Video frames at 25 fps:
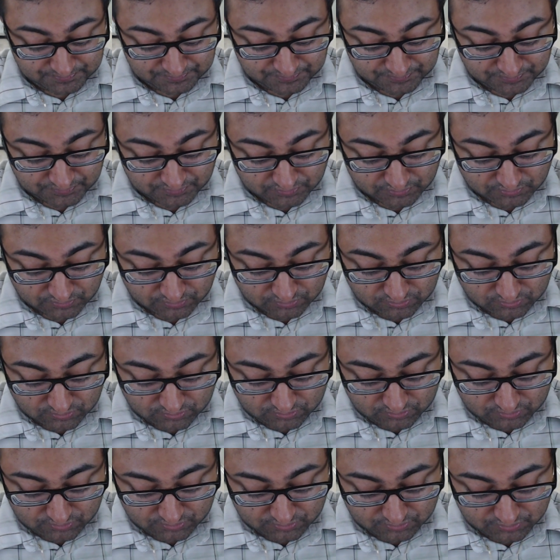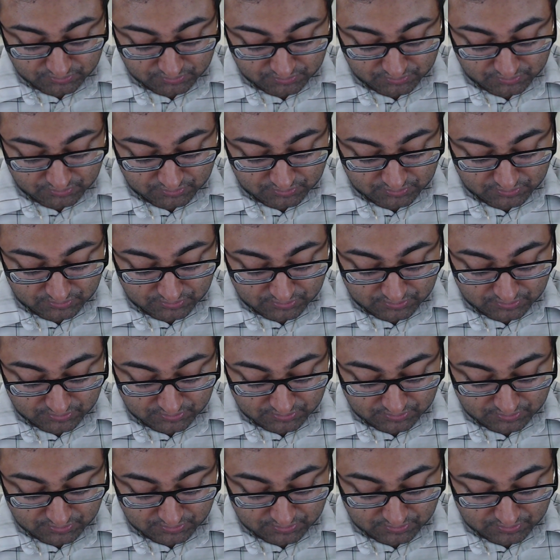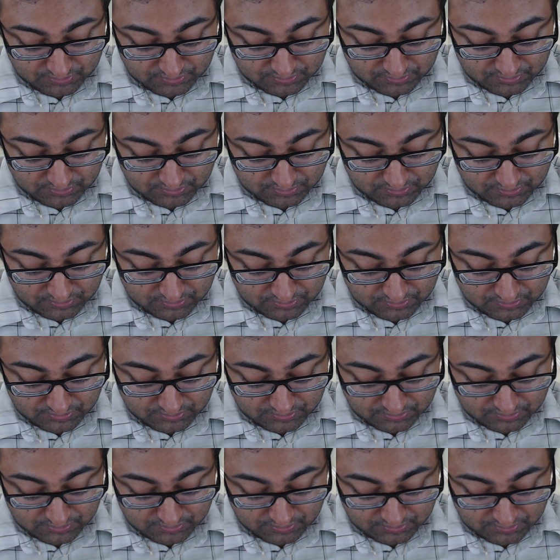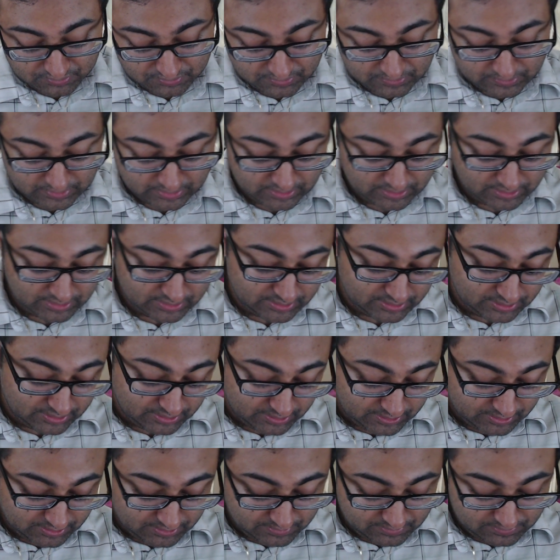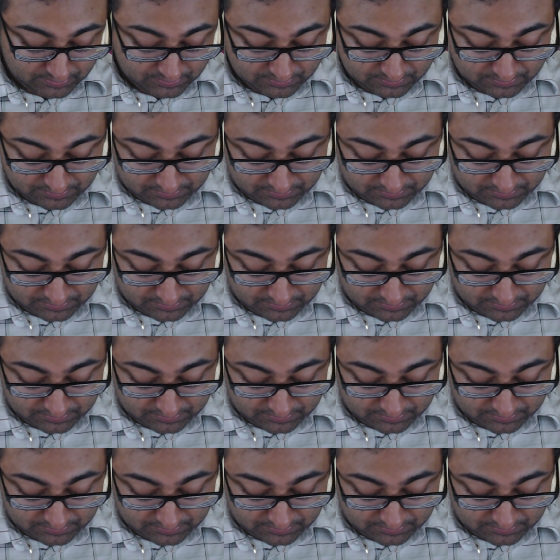No one is speaking in this clip.